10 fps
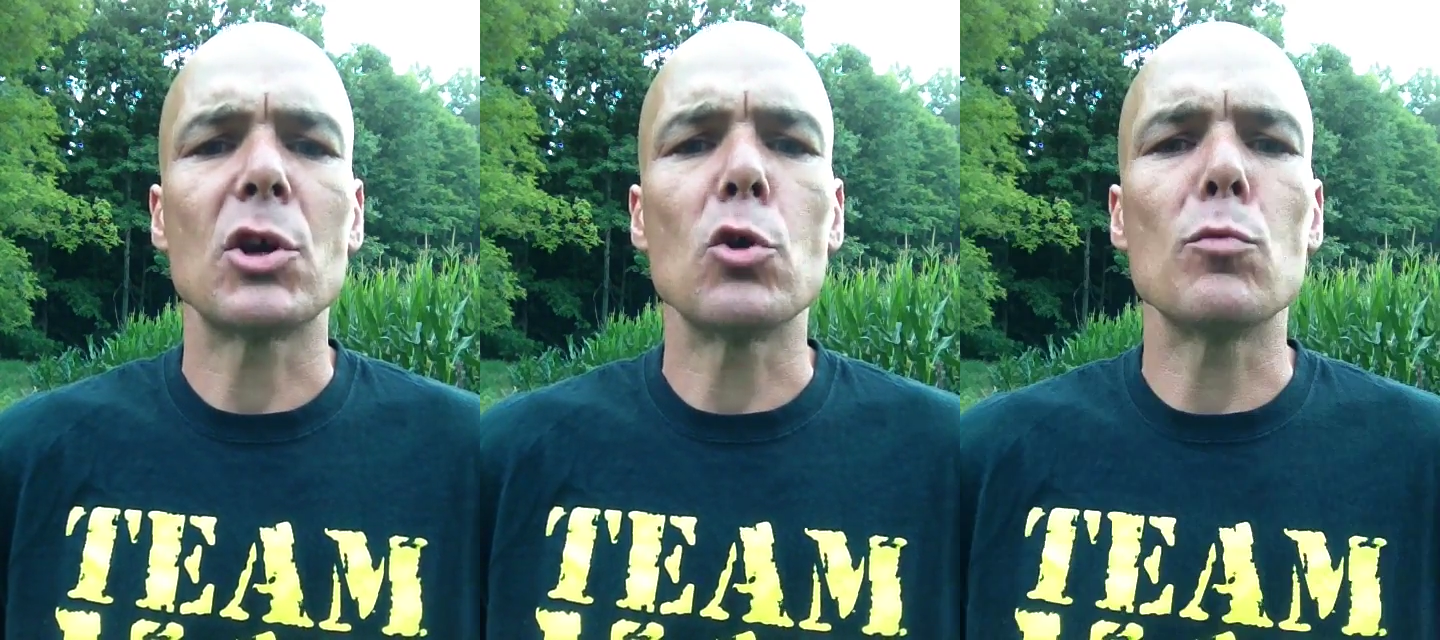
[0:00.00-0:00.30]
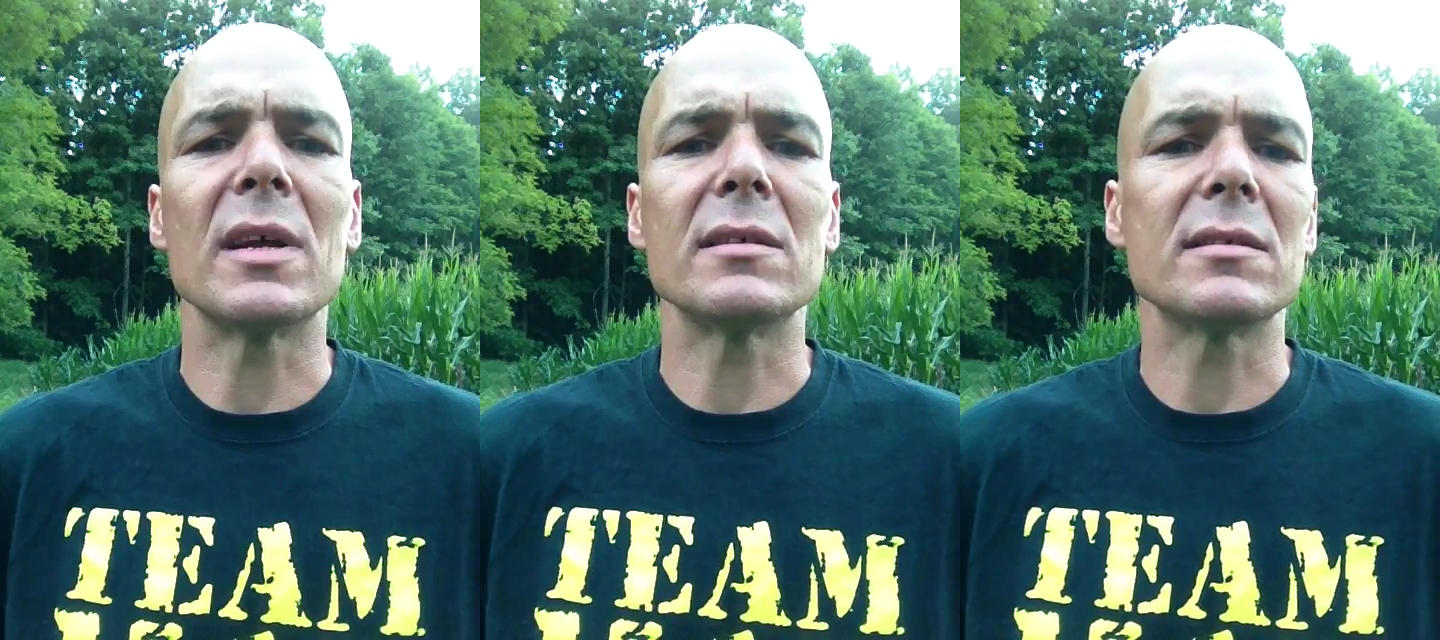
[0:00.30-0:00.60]

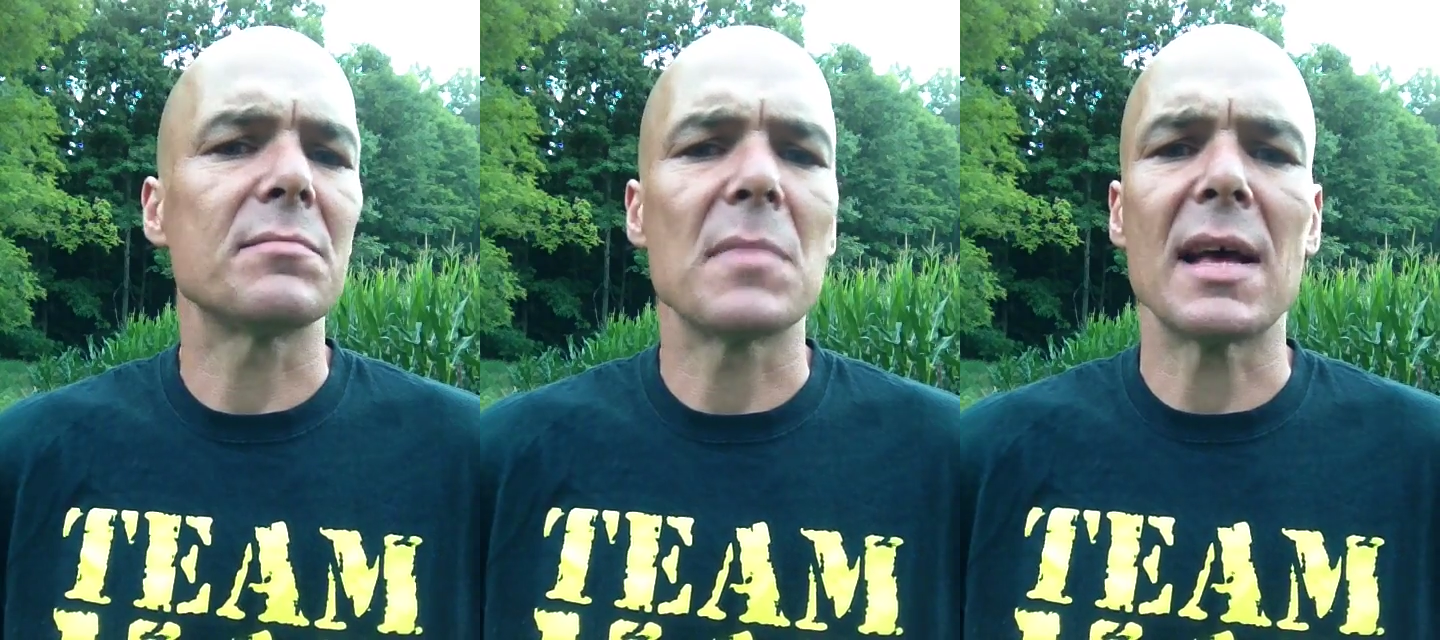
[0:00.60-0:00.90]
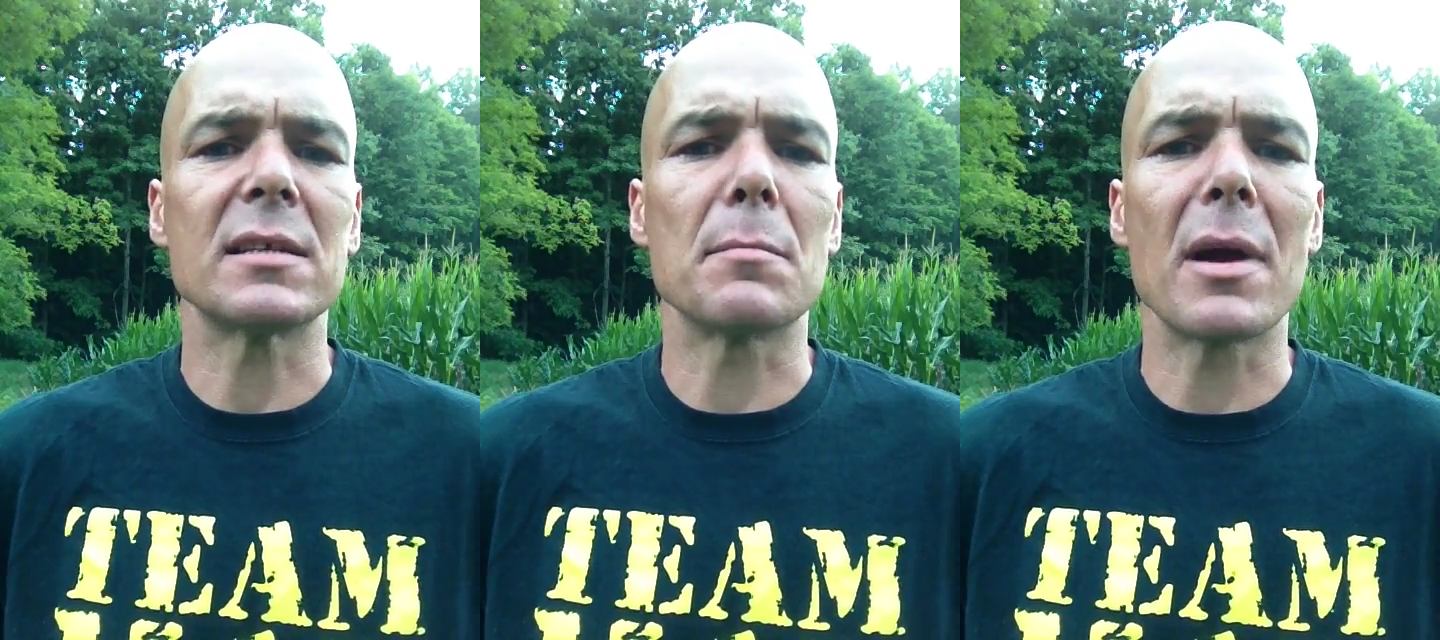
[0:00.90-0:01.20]
humans,
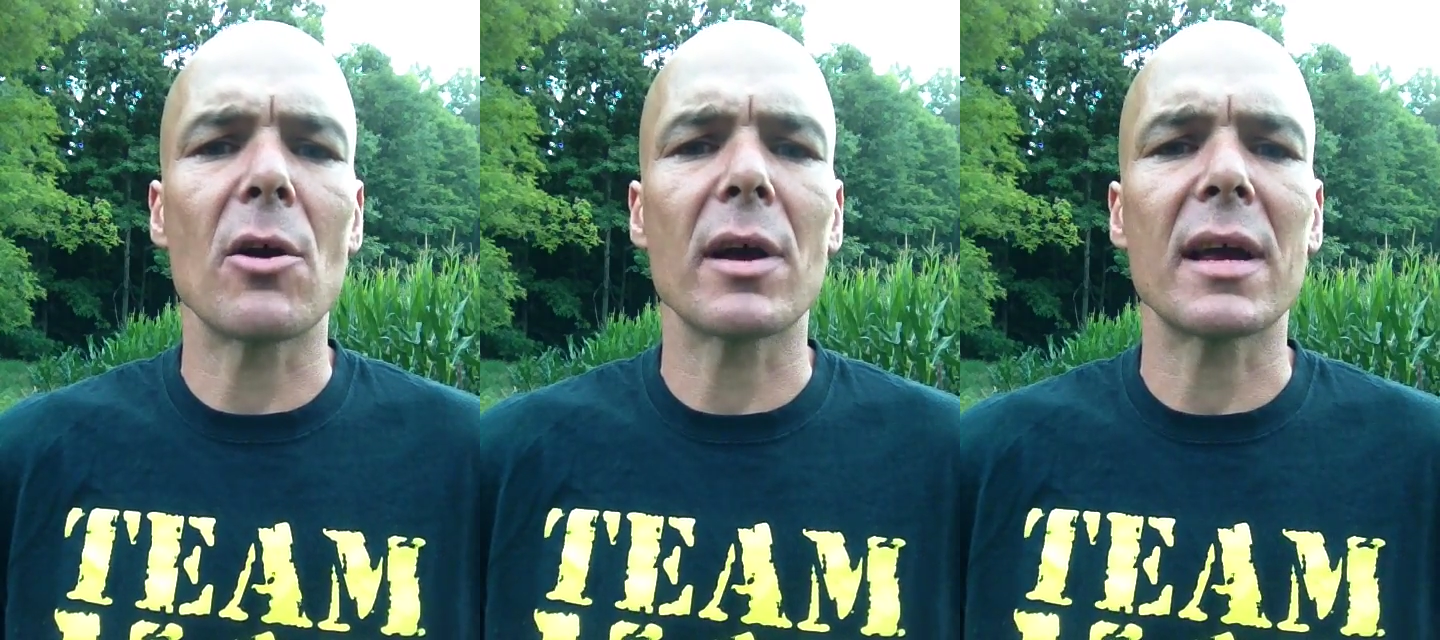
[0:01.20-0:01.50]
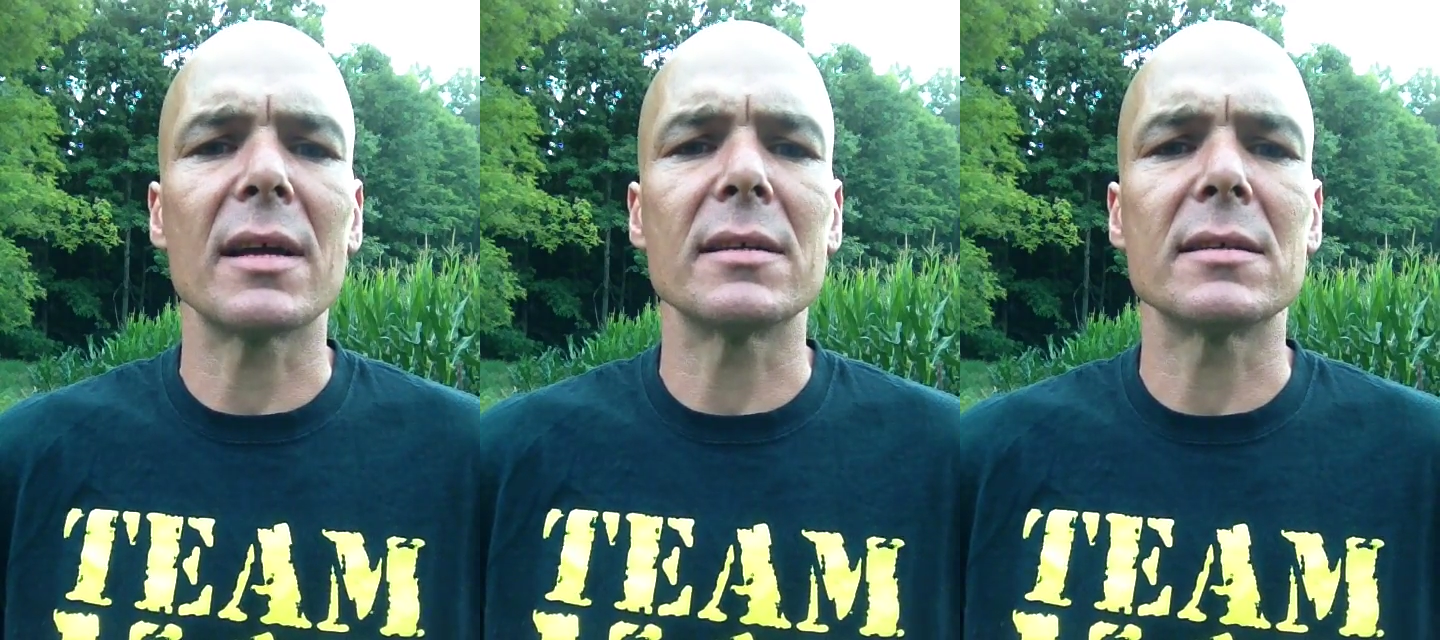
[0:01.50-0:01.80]
as
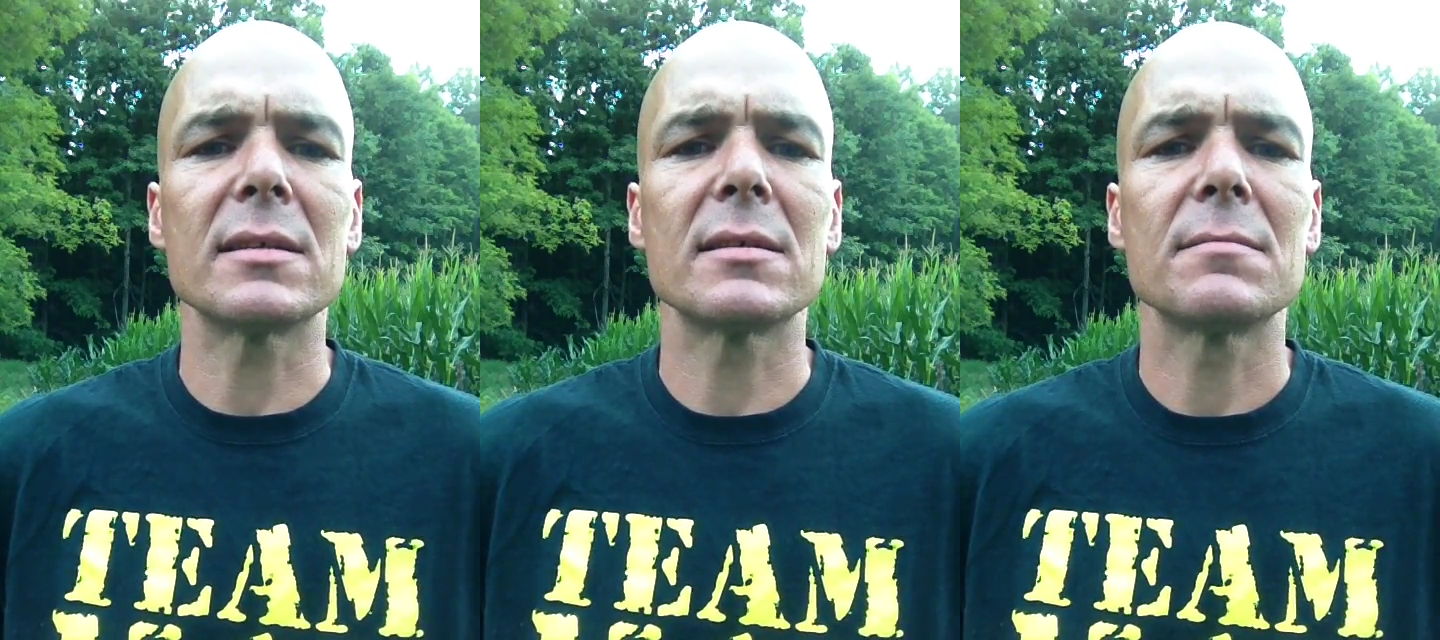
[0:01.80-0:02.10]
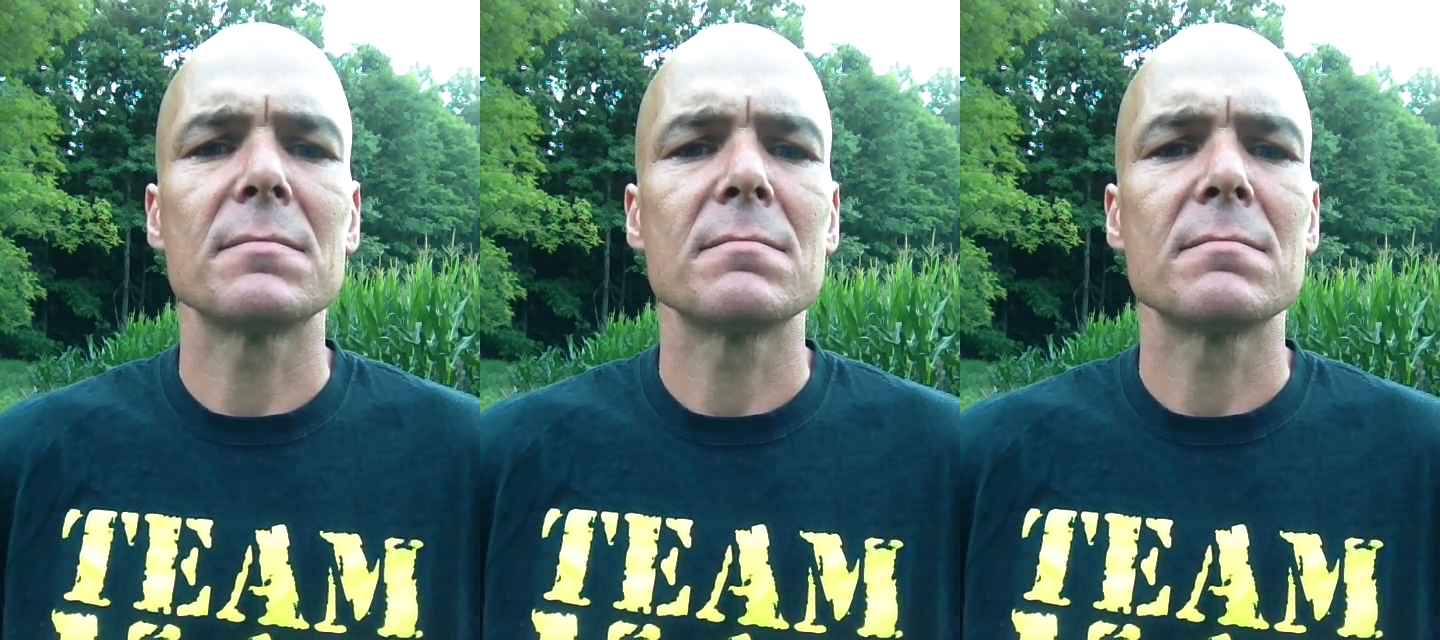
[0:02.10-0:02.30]
Americans,